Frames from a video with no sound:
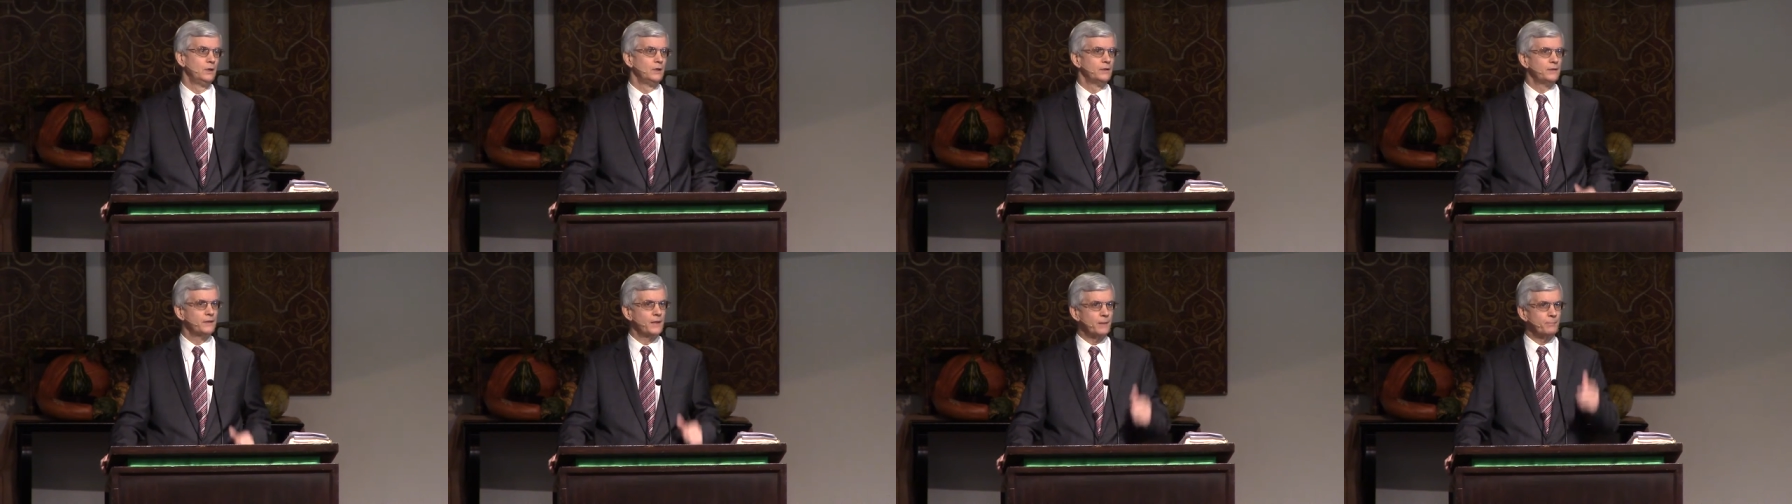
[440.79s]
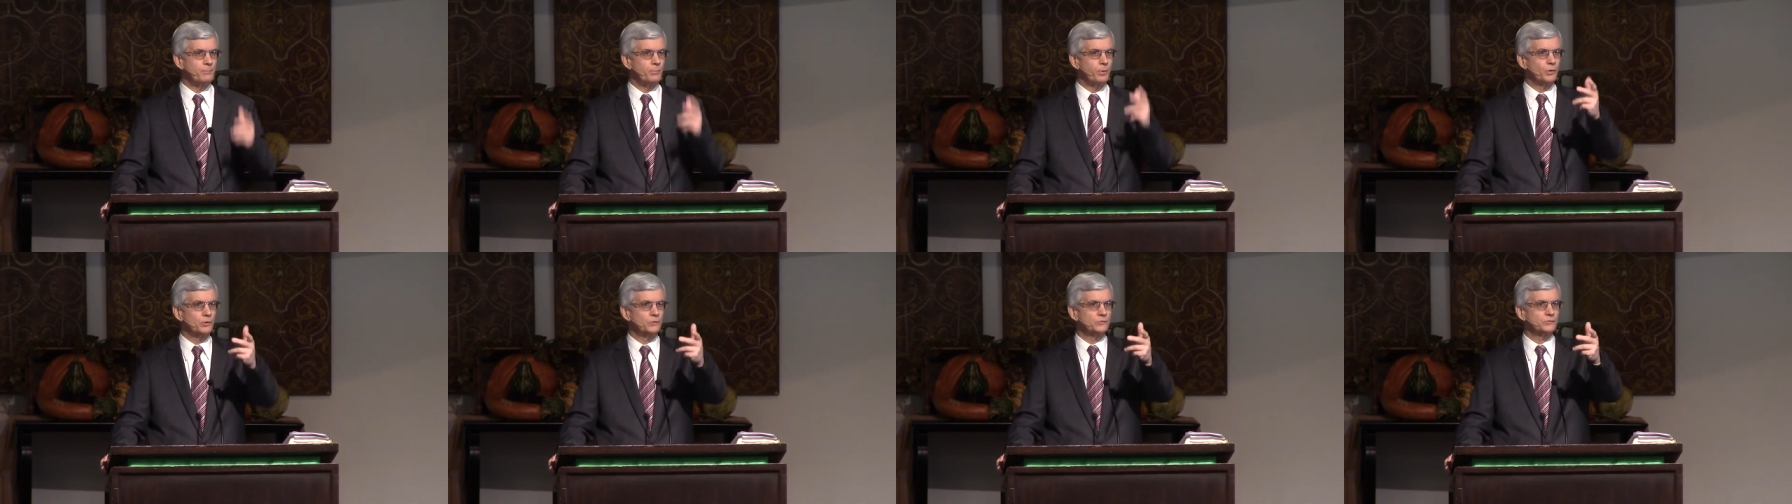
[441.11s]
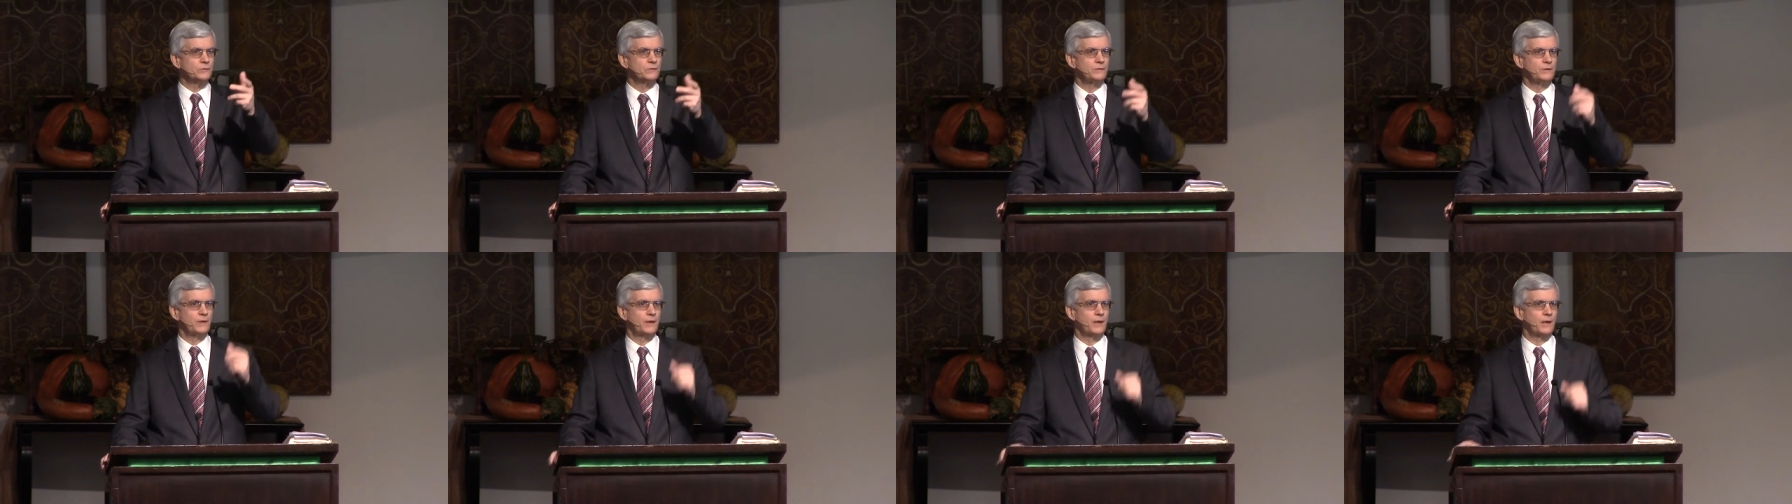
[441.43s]
that
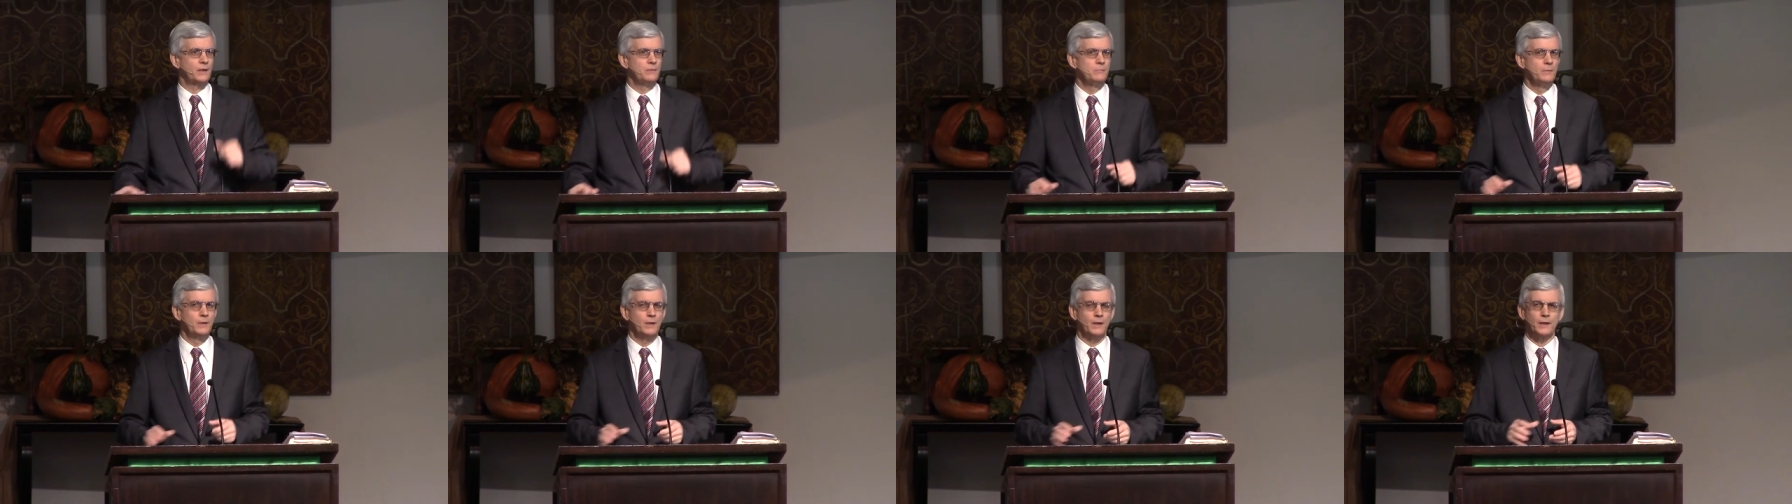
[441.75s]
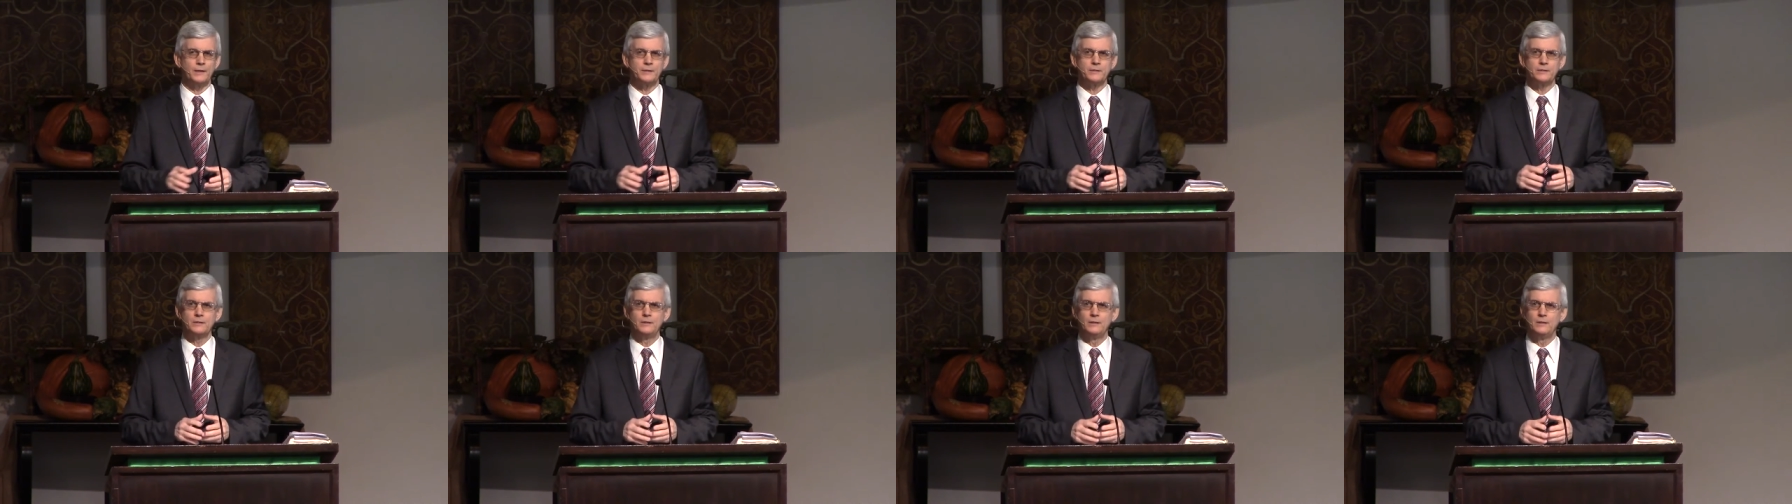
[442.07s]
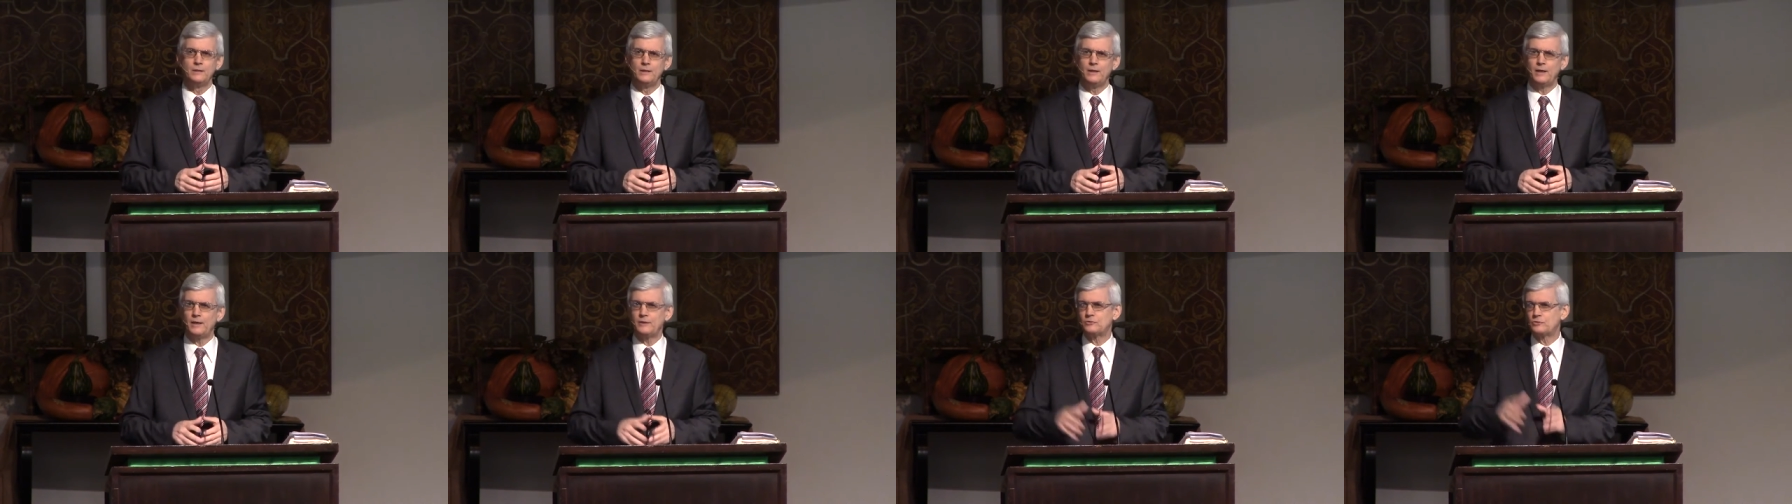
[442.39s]
person that I met
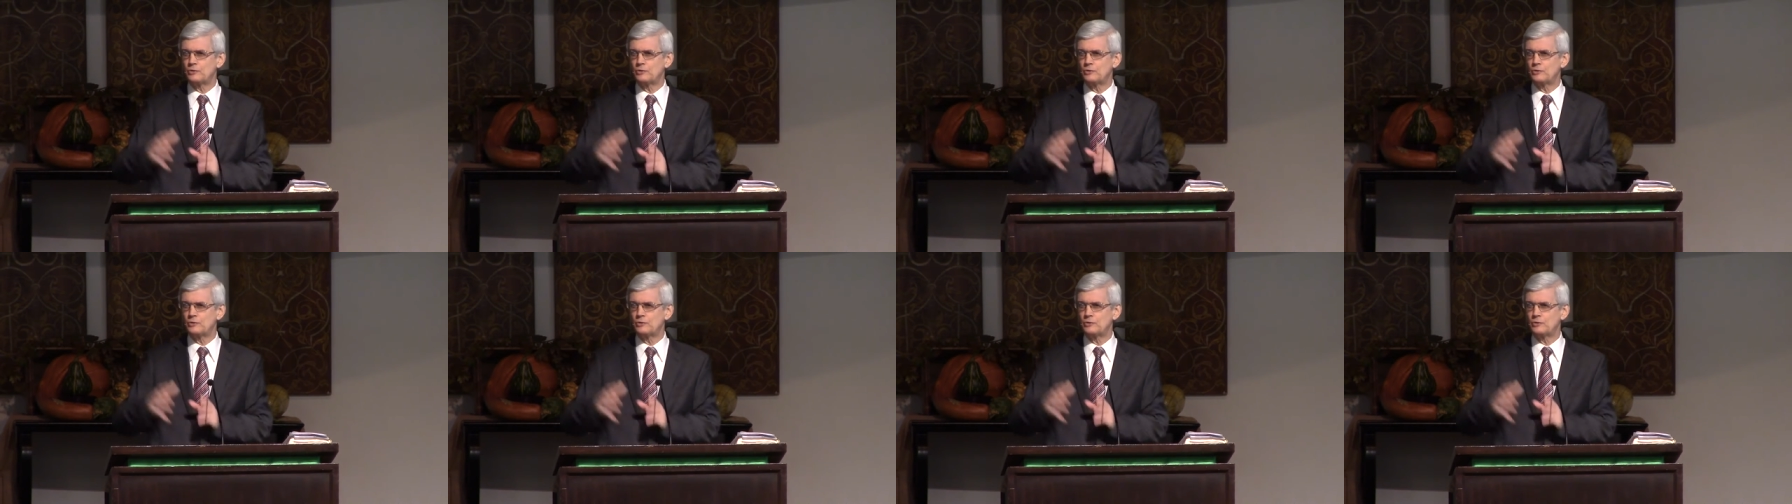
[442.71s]
at